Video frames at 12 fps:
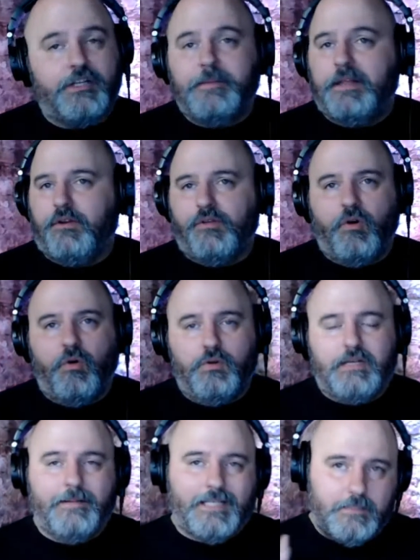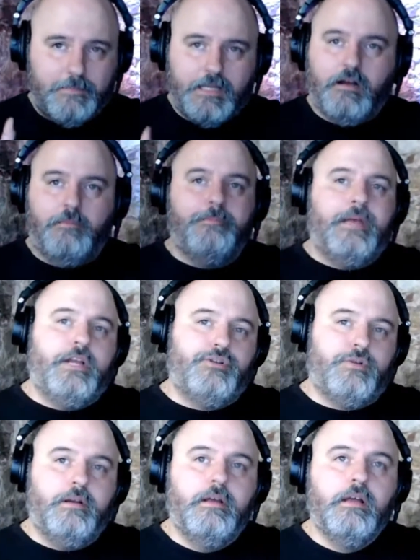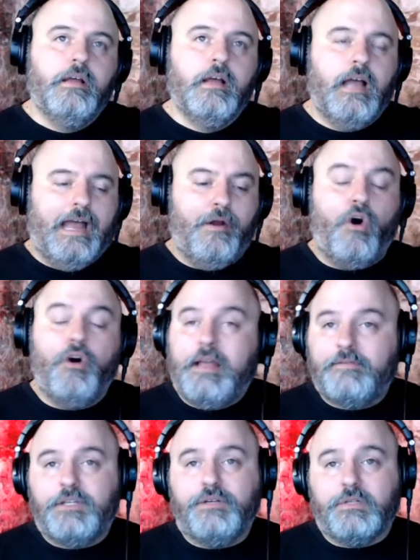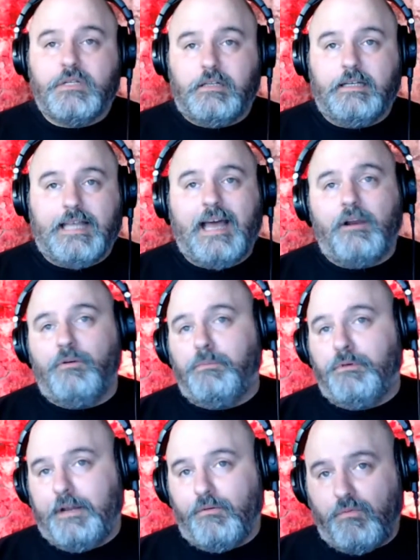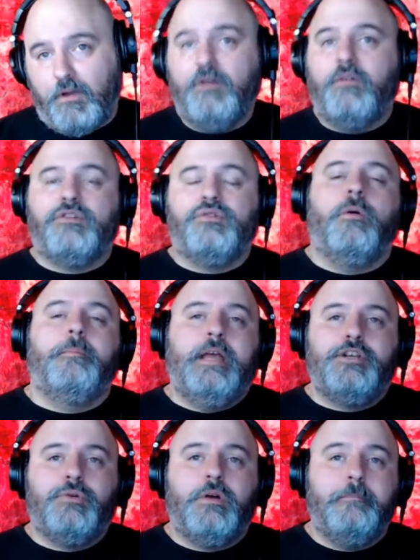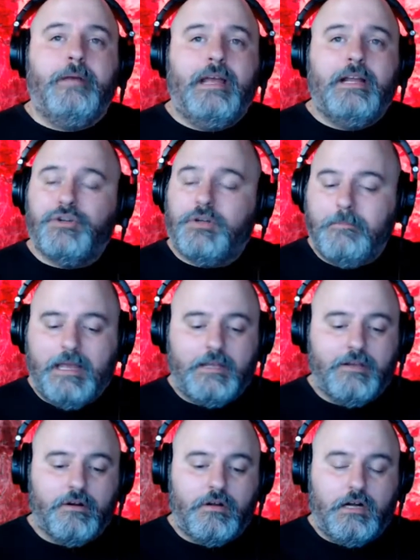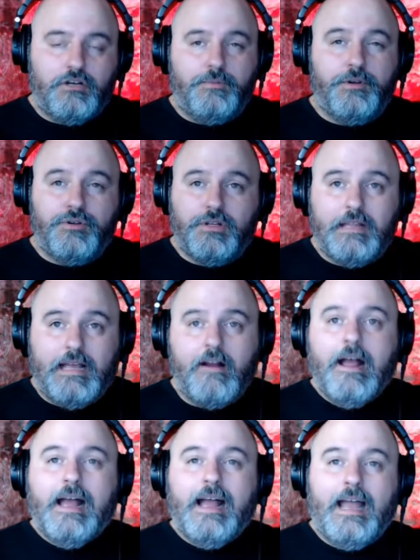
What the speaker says: It's been there the whole time. It says become a patron. And all you have to do is click that. It'll bring you right over to our Patreon page. You can make your contribution there.